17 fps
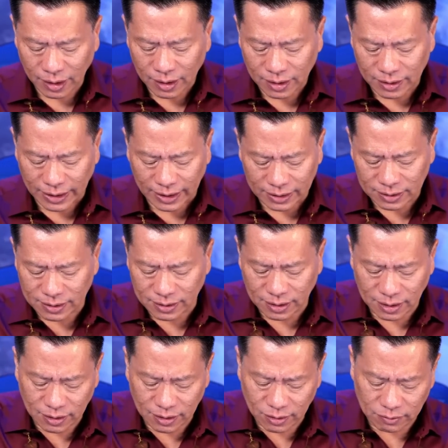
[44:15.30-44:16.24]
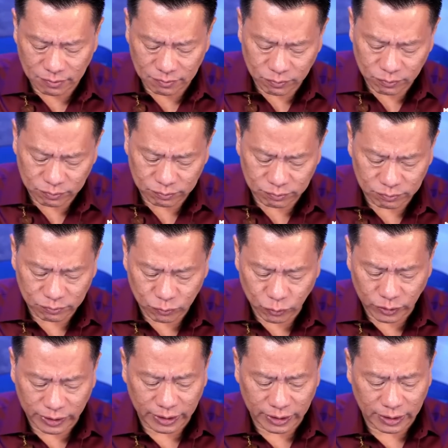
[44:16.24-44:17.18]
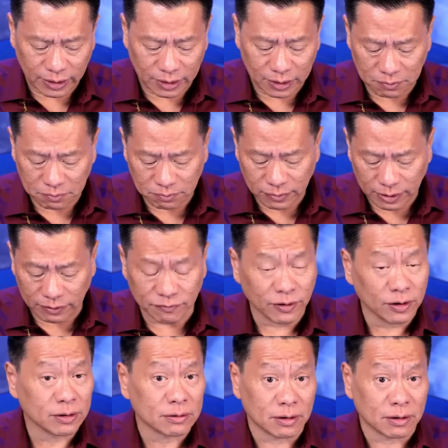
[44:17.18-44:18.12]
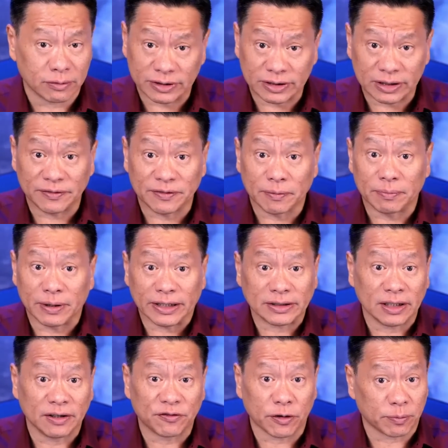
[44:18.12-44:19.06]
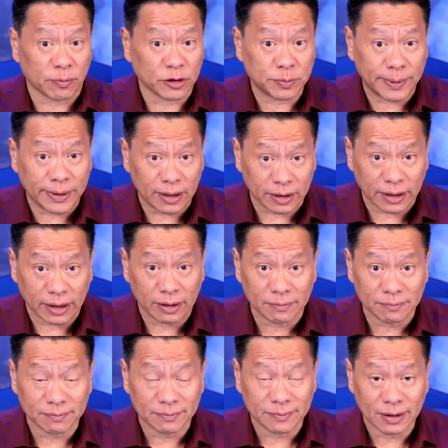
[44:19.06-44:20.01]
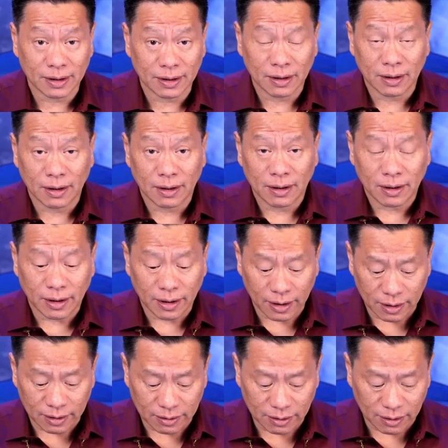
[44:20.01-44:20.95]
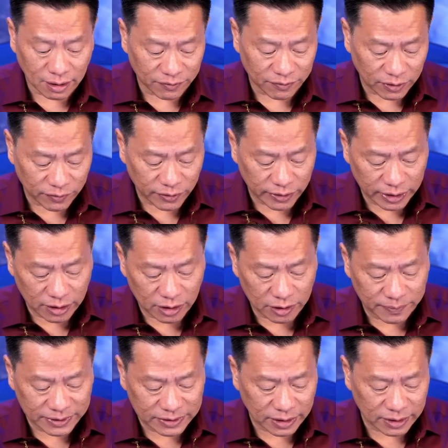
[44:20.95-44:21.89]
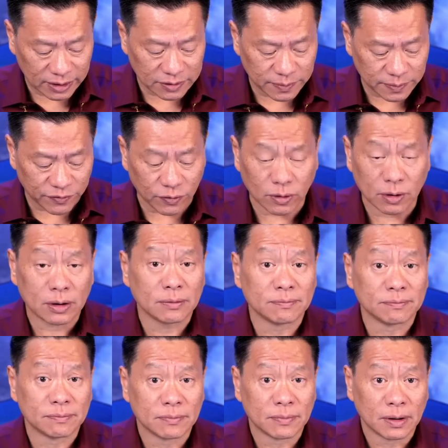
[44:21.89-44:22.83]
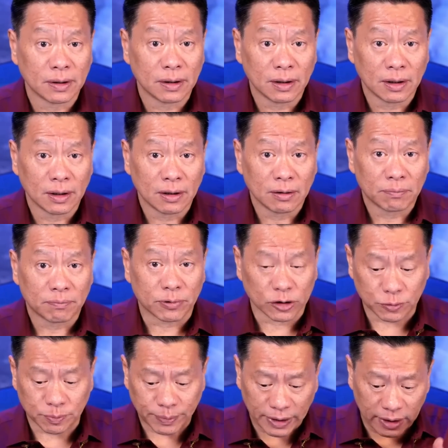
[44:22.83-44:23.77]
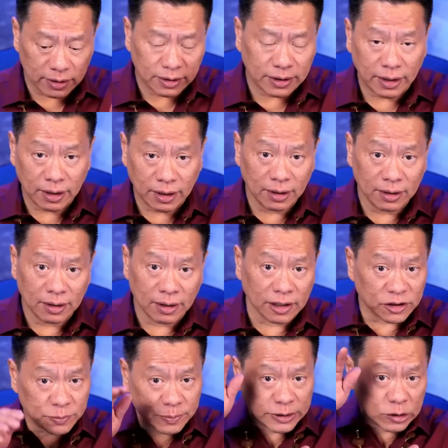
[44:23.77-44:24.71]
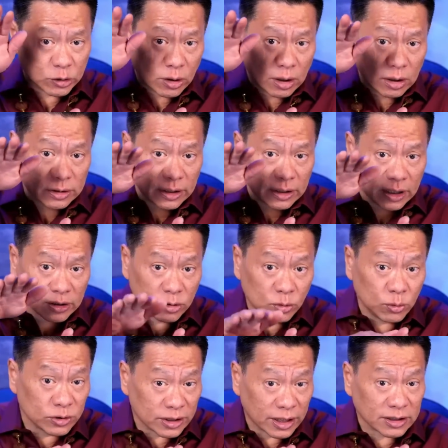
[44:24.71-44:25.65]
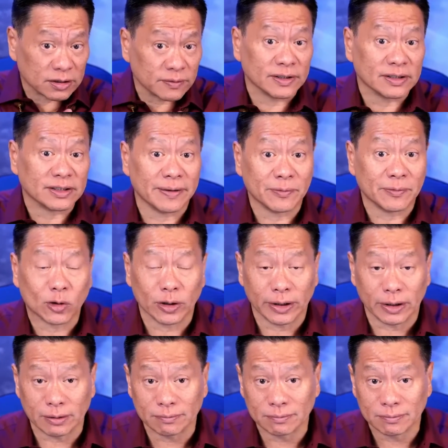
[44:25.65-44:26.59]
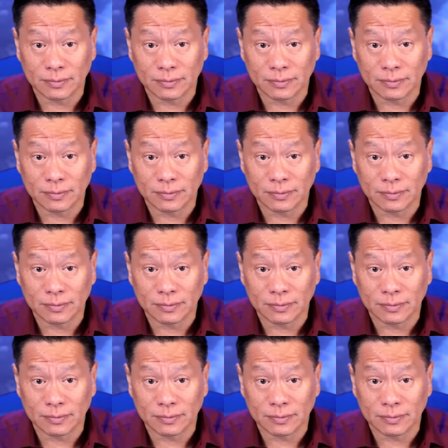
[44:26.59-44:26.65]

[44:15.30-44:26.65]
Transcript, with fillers: that um, we invoke or receive a blessing for prosperity. And a lot of you have already heard me say this before. Prosperity and spirituality are two sides of the same coin.